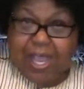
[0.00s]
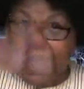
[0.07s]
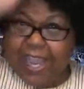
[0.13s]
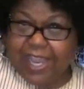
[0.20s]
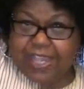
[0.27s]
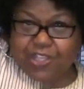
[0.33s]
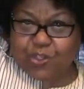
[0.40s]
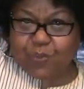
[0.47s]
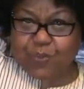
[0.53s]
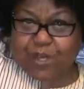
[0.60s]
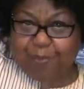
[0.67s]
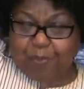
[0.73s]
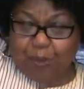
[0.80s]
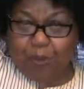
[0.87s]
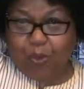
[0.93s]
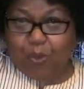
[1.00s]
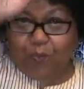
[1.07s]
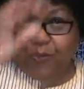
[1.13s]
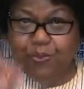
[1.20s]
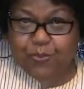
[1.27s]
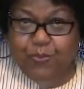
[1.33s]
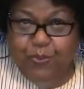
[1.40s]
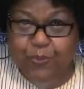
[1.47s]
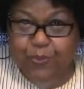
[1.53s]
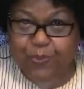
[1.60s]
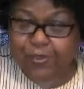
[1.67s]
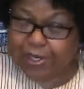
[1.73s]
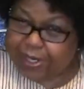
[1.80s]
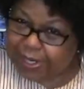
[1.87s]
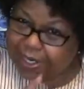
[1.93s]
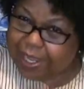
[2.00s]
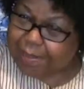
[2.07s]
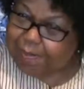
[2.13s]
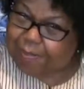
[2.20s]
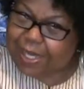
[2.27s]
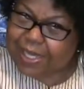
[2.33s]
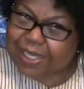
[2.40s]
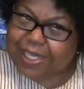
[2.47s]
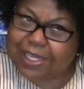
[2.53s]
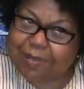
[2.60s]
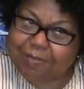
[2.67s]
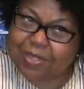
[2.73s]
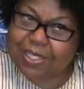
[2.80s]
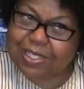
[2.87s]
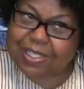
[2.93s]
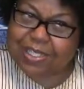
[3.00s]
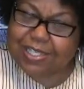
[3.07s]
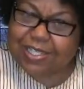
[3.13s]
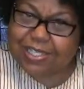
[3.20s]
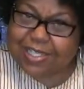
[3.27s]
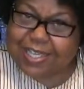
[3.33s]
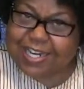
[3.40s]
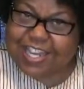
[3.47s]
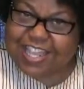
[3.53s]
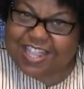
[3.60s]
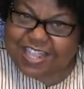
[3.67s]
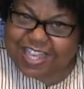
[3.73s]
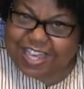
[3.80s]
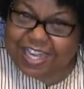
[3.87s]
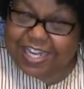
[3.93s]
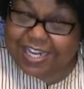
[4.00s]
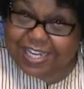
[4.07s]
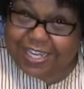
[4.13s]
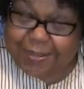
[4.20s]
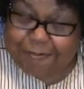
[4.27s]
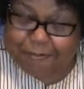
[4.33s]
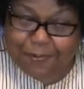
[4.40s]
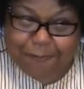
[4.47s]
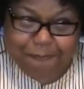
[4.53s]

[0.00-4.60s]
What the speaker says: Hands went up all over the room. Not my hand, because he said, think deep.